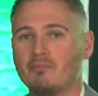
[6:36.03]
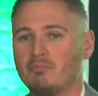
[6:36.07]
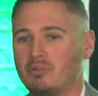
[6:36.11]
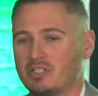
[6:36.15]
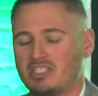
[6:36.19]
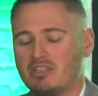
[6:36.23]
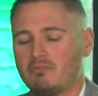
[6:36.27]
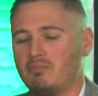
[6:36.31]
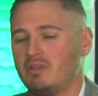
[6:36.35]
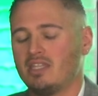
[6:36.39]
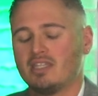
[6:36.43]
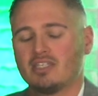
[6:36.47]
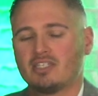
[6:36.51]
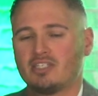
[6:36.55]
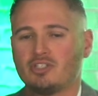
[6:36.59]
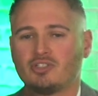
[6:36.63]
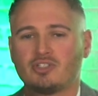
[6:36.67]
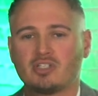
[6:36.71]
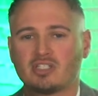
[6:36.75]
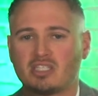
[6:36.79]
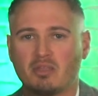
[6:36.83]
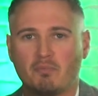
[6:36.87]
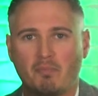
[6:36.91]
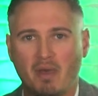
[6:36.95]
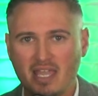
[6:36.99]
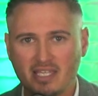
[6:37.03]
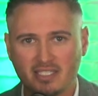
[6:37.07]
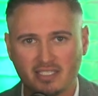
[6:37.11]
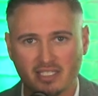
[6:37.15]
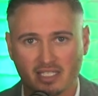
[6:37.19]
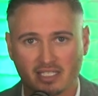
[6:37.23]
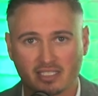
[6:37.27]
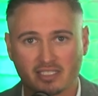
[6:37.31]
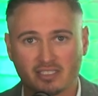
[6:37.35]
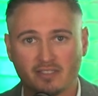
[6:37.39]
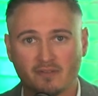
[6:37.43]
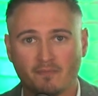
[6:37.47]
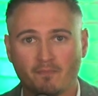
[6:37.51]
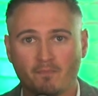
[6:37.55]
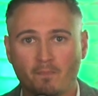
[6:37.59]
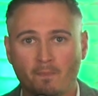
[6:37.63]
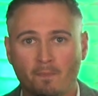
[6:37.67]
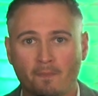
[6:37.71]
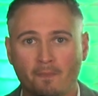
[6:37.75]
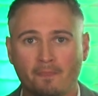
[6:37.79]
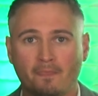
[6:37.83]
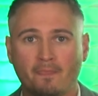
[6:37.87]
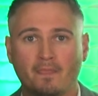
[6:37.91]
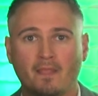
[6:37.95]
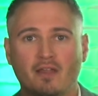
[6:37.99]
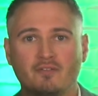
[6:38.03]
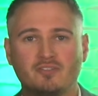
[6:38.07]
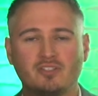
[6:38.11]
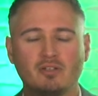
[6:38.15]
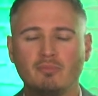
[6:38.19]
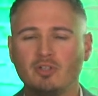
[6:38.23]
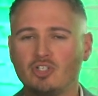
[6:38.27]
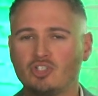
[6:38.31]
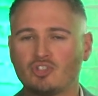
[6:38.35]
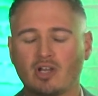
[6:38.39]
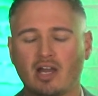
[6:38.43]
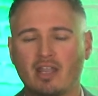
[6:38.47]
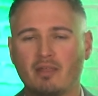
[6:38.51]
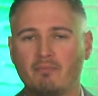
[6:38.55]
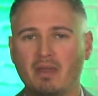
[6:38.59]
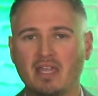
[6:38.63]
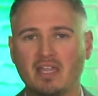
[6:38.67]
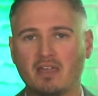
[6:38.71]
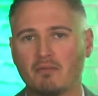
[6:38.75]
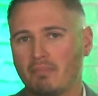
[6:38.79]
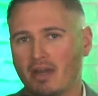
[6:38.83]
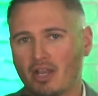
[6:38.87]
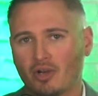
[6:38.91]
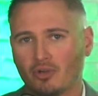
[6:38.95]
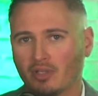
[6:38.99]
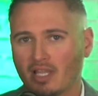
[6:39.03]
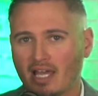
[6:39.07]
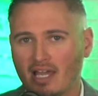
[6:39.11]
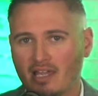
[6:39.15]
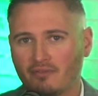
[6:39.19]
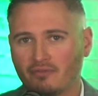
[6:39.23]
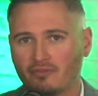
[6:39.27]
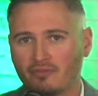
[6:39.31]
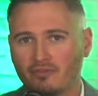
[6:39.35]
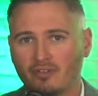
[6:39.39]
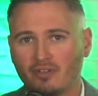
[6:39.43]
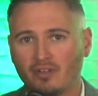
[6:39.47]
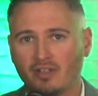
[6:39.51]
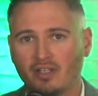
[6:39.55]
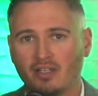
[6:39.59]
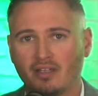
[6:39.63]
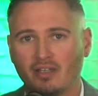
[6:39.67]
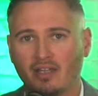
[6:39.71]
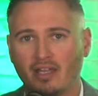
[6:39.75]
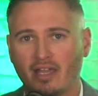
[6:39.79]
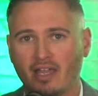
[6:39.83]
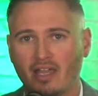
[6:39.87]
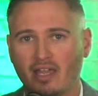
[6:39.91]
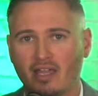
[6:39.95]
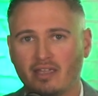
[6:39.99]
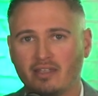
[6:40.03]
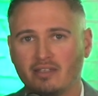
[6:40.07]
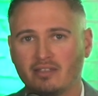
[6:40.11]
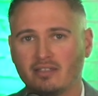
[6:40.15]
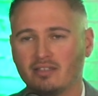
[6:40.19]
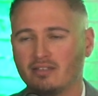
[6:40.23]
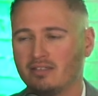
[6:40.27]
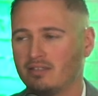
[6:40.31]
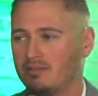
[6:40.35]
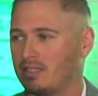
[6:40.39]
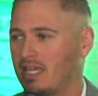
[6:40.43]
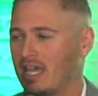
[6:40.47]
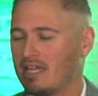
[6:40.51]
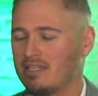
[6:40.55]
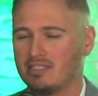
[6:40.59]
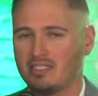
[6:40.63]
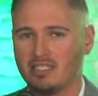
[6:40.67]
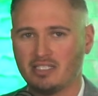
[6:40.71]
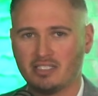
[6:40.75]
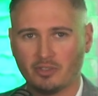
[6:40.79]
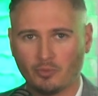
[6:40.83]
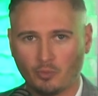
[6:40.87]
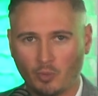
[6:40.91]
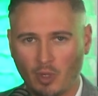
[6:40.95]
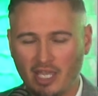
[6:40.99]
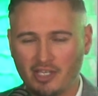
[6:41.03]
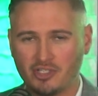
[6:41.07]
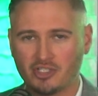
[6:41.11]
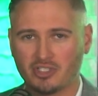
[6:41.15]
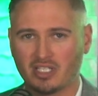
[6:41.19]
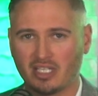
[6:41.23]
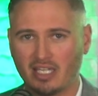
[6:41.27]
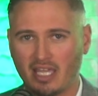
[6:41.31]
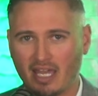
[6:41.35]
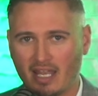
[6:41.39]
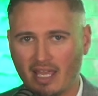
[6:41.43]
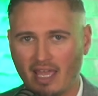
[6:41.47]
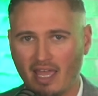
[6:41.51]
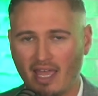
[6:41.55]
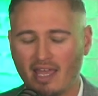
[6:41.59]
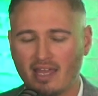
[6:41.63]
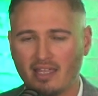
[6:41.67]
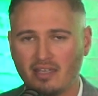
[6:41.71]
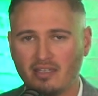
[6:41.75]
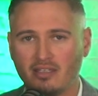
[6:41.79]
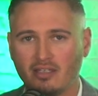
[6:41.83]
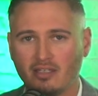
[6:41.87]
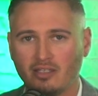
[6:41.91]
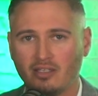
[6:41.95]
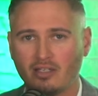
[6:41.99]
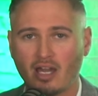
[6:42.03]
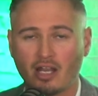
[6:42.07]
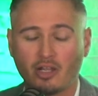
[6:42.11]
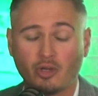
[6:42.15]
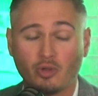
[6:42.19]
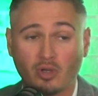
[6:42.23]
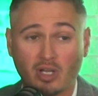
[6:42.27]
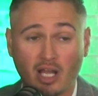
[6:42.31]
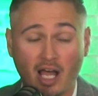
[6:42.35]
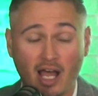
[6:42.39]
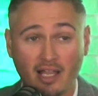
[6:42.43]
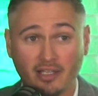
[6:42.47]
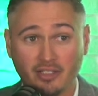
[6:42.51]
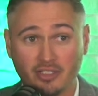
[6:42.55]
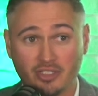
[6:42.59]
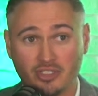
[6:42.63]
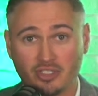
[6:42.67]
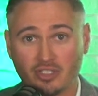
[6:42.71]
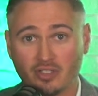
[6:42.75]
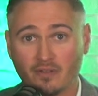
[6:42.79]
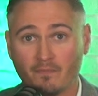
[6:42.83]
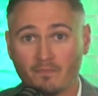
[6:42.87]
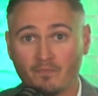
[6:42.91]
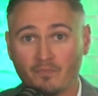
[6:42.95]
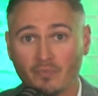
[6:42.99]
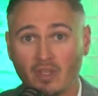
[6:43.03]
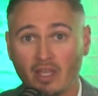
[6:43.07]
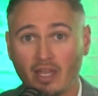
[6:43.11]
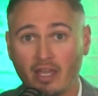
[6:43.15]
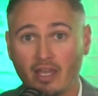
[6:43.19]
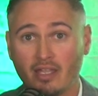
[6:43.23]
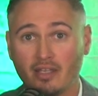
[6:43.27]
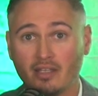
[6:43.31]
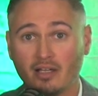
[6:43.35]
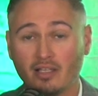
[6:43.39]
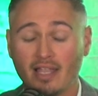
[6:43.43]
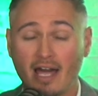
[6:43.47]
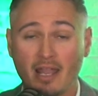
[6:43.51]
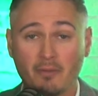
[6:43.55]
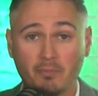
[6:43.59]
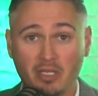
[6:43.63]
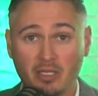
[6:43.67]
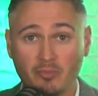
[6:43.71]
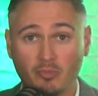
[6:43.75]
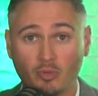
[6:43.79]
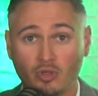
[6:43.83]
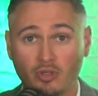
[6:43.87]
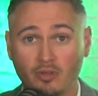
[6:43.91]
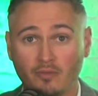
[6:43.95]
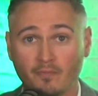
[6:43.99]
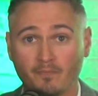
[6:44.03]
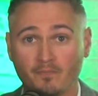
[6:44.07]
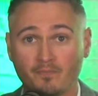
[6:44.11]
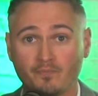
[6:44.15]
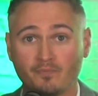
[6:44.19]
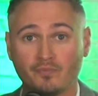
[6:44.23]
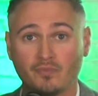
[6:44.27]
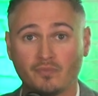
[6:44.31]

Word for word: But to me, this is just the basics. If somebody's trying to make a better life and get decent wages and get ahead, you got to go to college. And a lot of people,